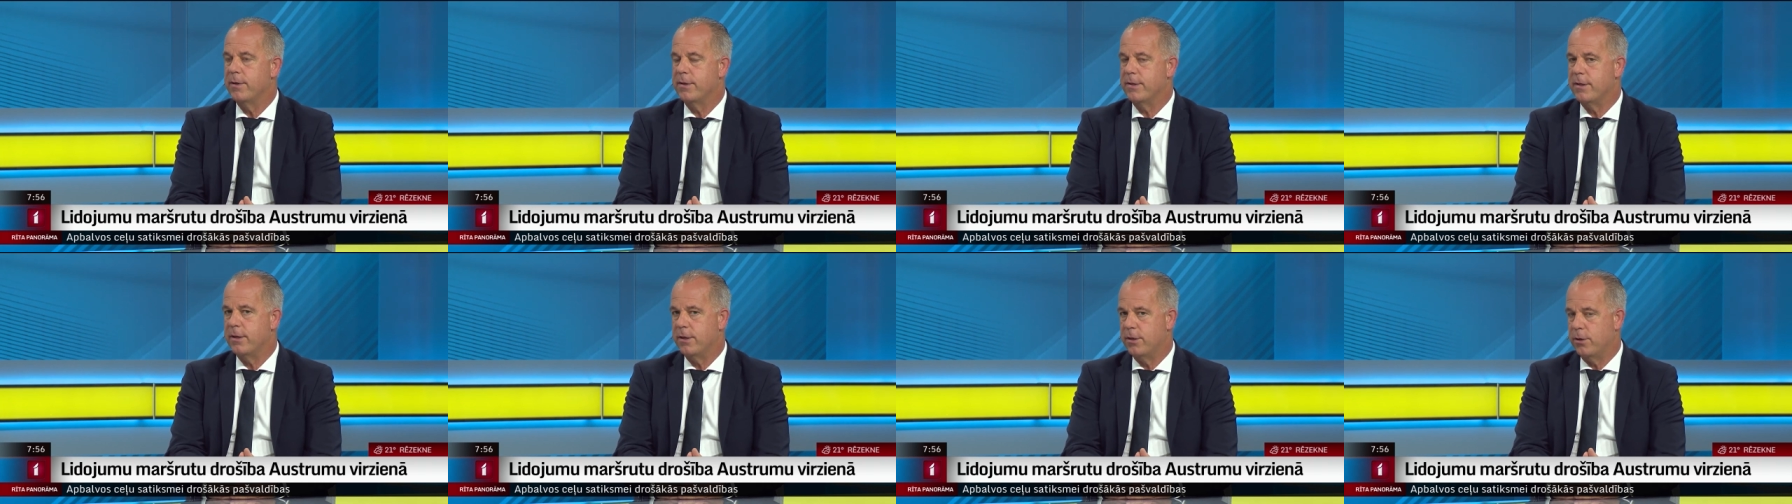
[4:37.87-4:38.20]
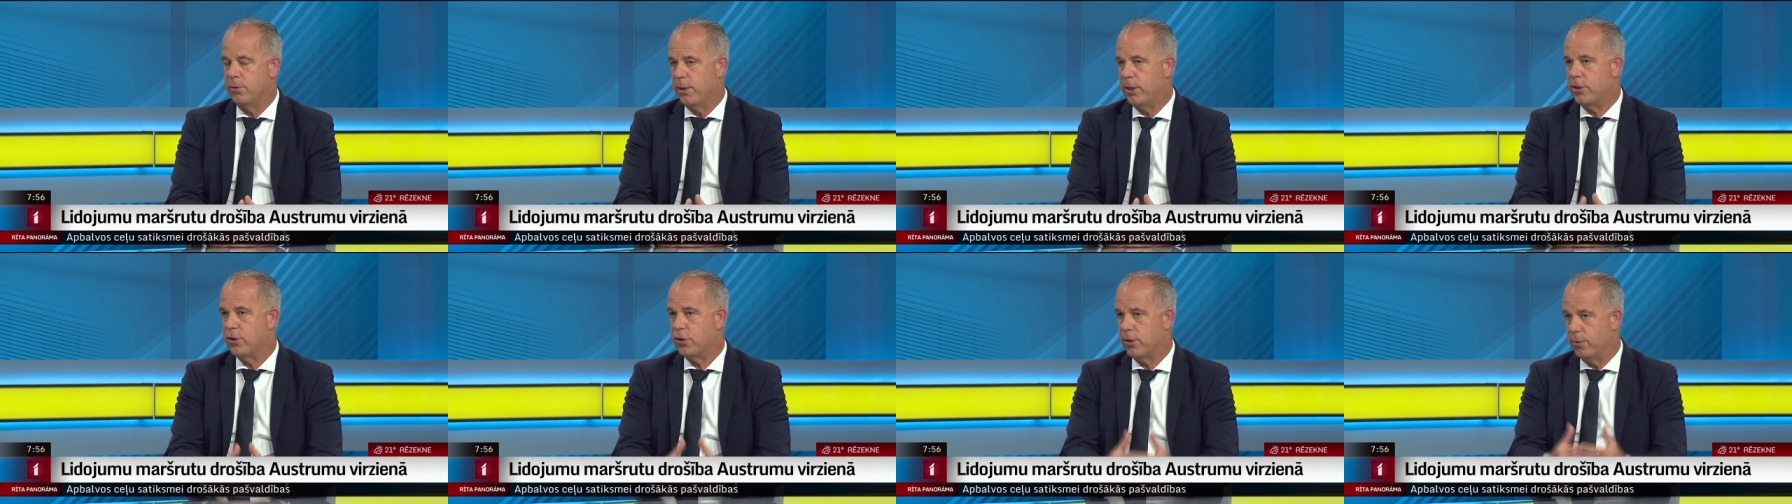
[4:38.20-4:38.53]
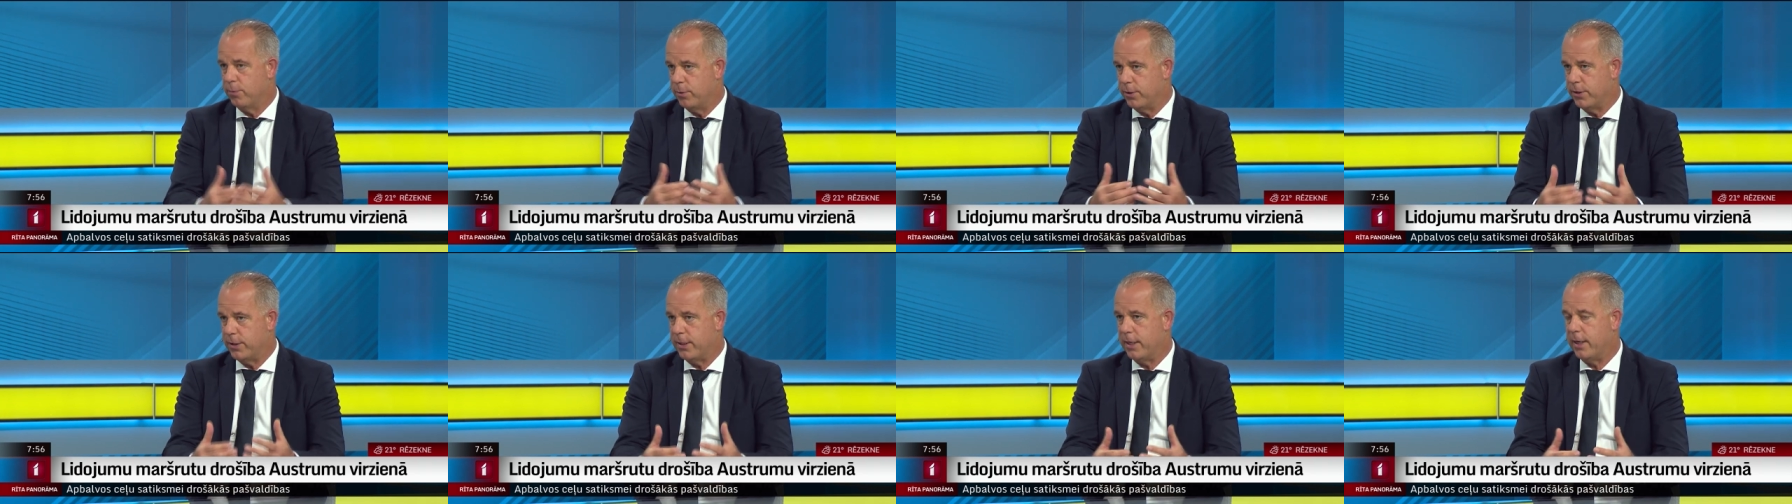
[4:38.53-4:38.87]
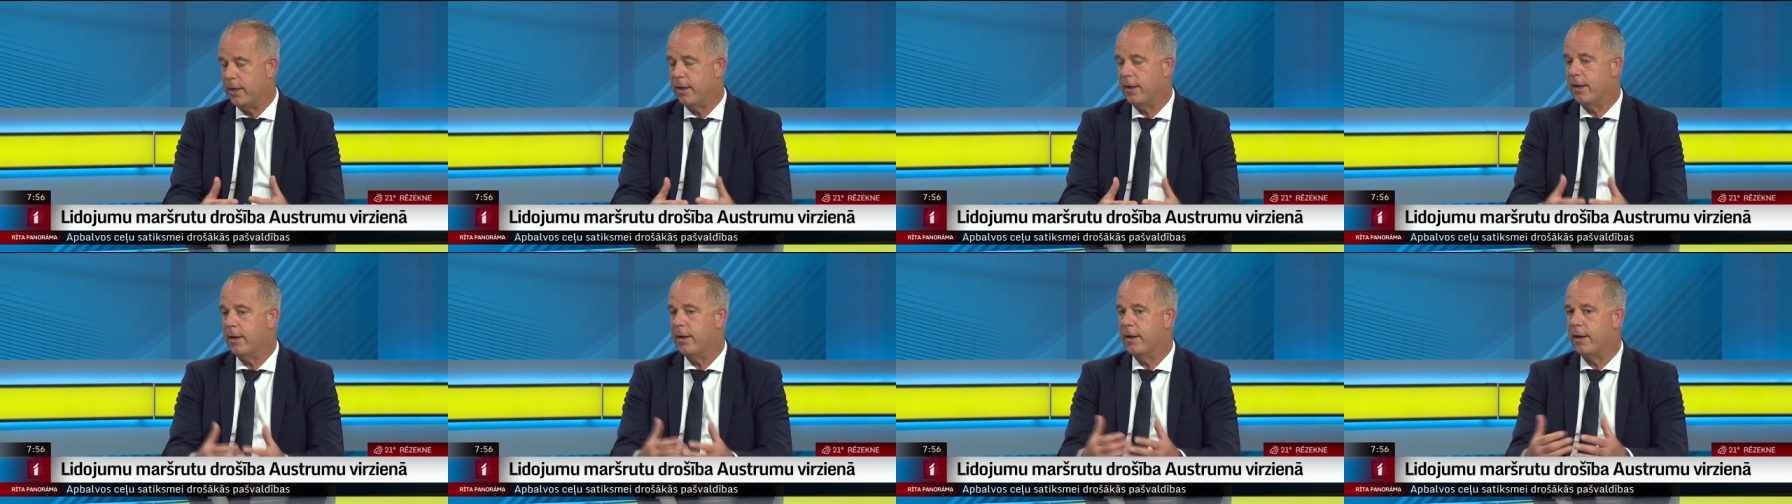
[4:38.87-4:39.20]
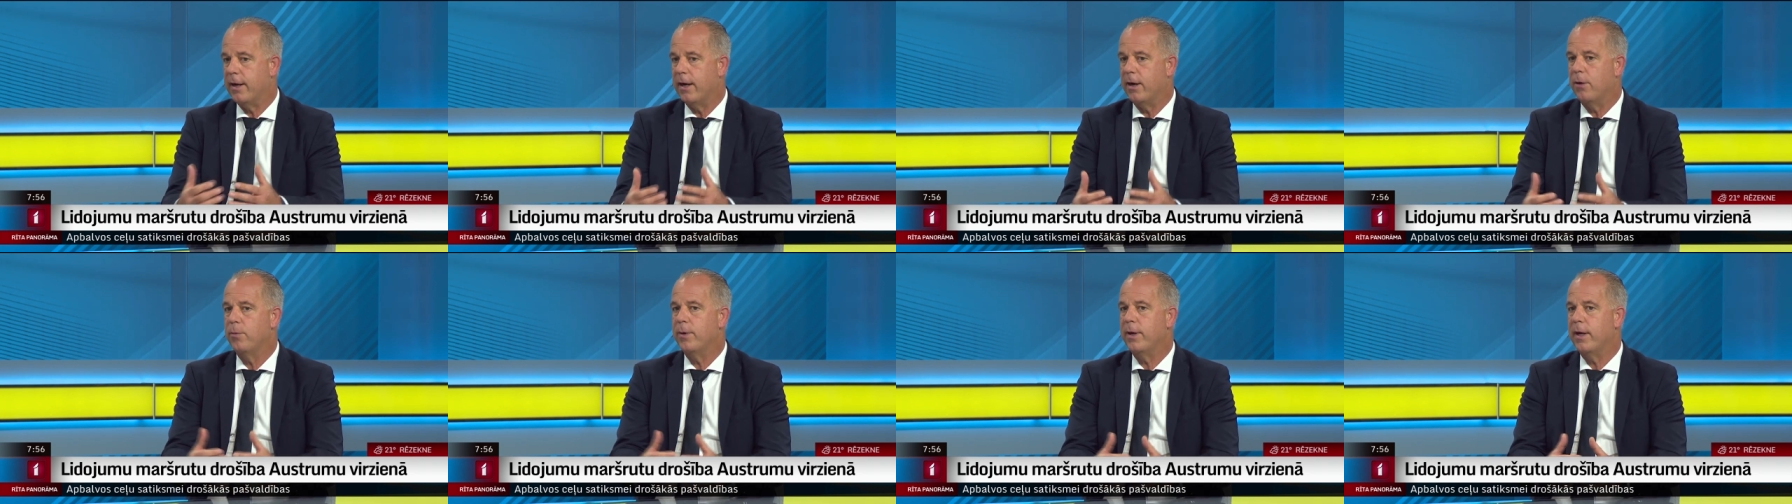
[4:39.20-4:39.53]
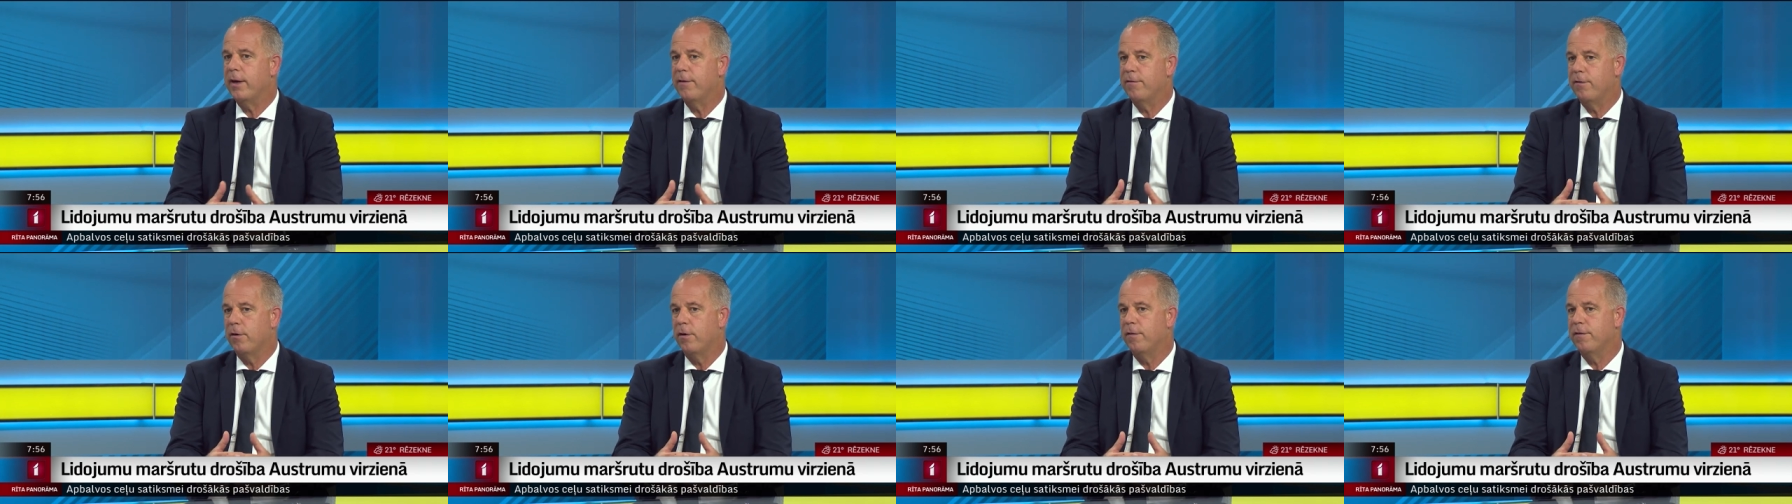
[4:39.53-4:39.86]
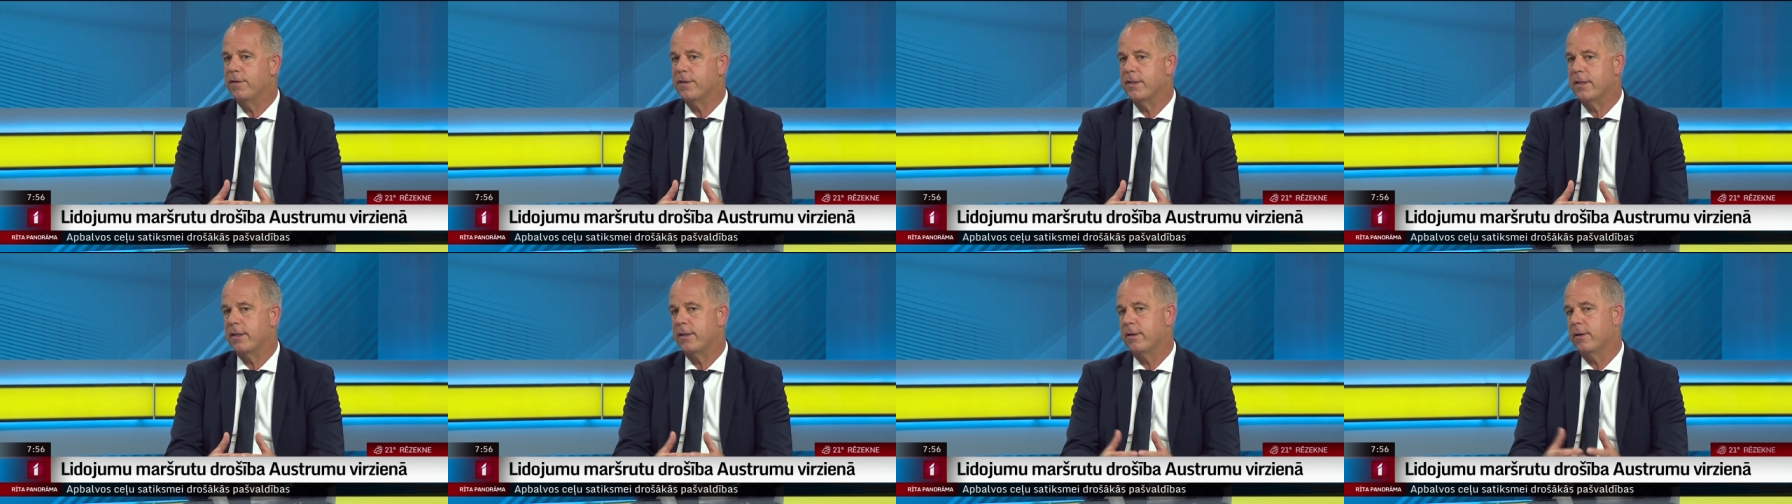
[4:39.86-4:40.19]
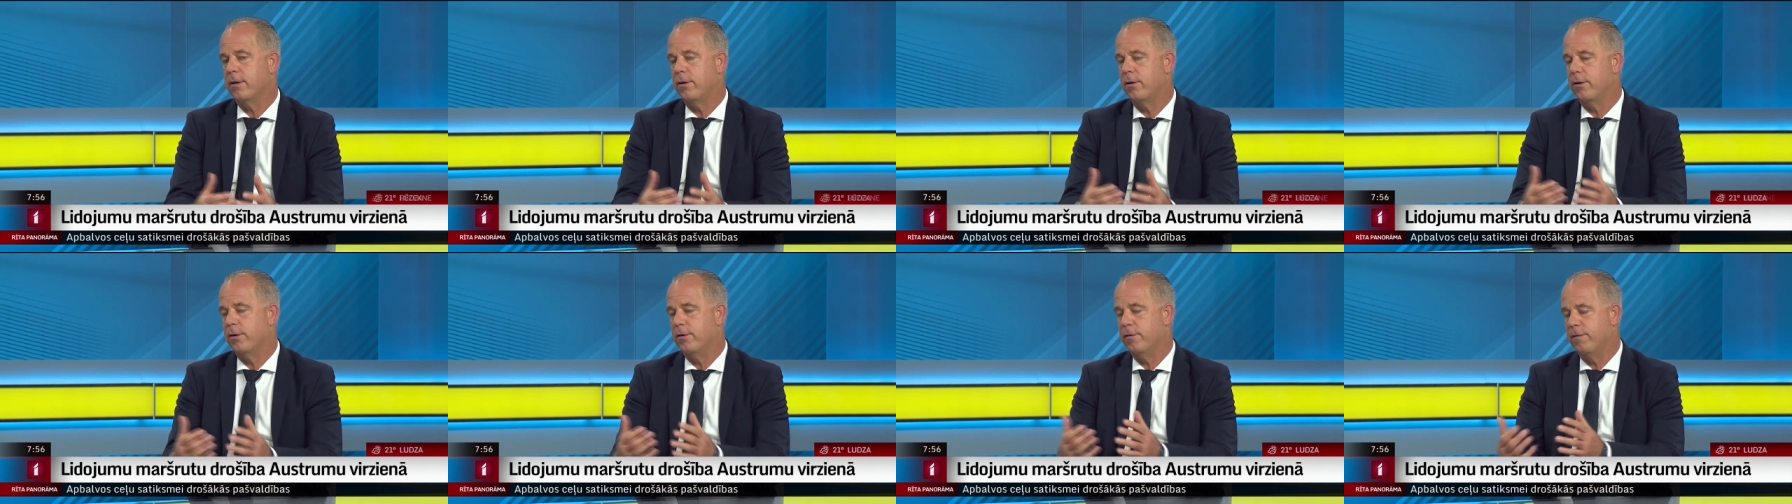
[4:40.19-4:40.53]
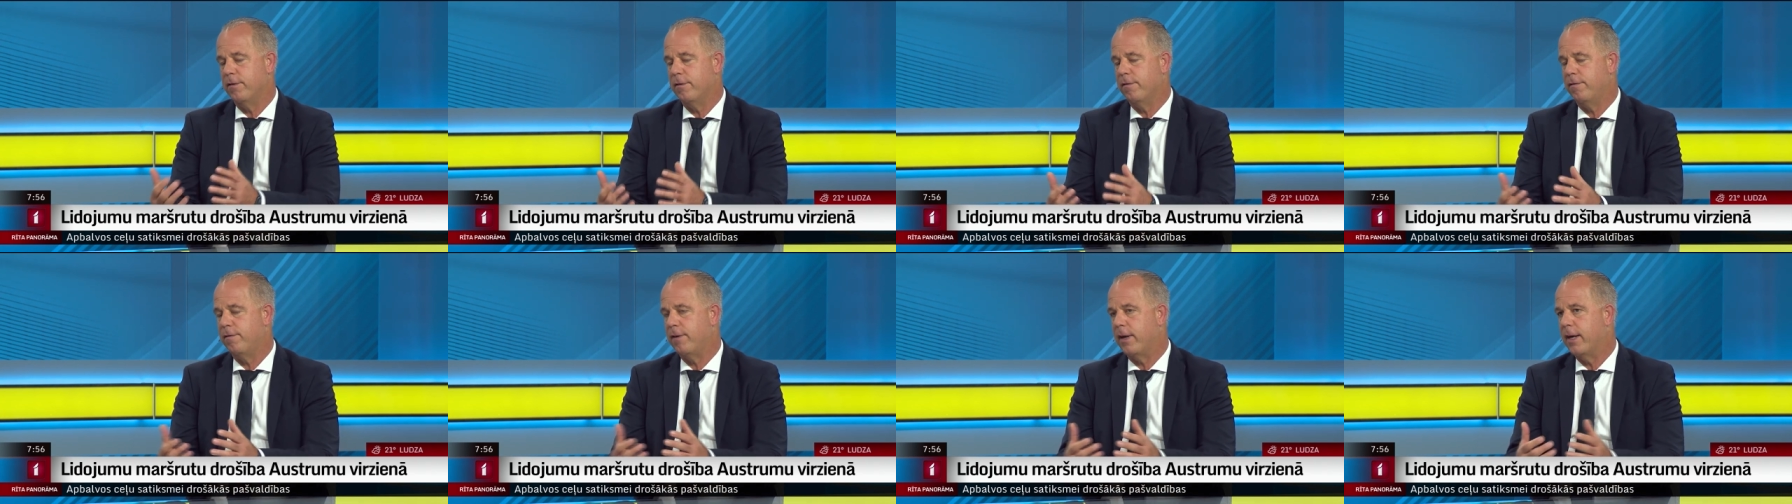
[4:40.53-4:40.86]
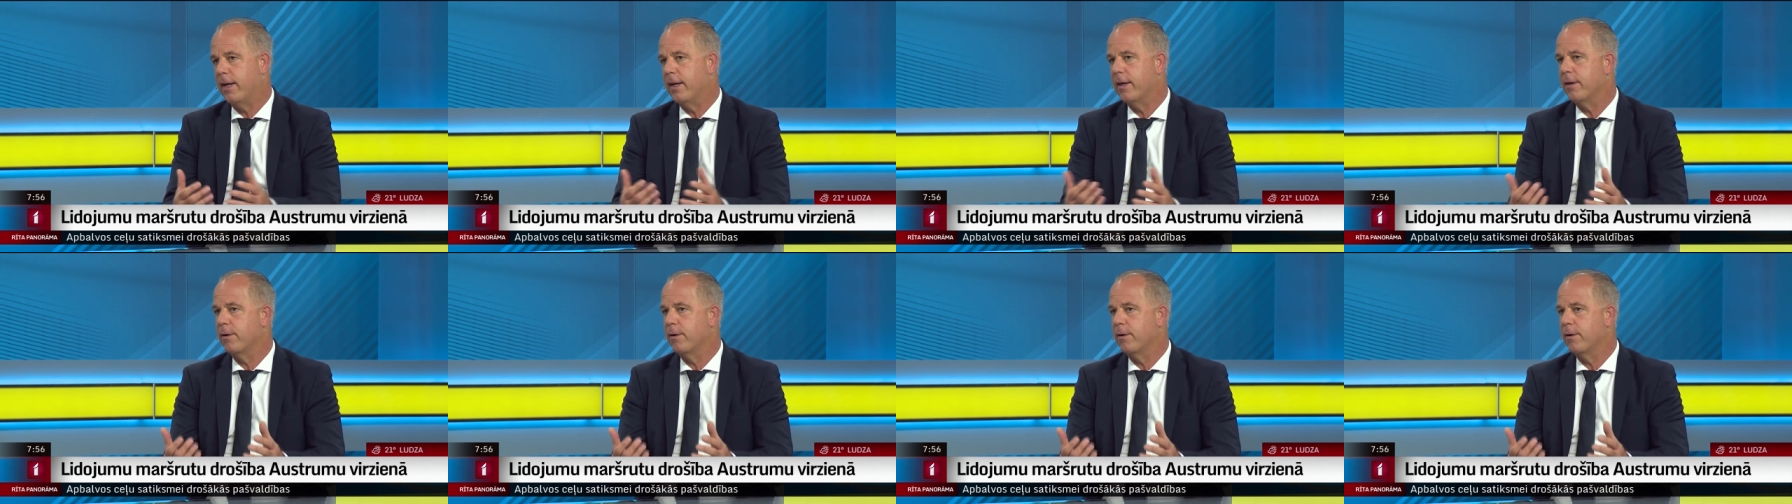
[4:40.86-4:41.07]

the situation was there, and now we have offset a lot of the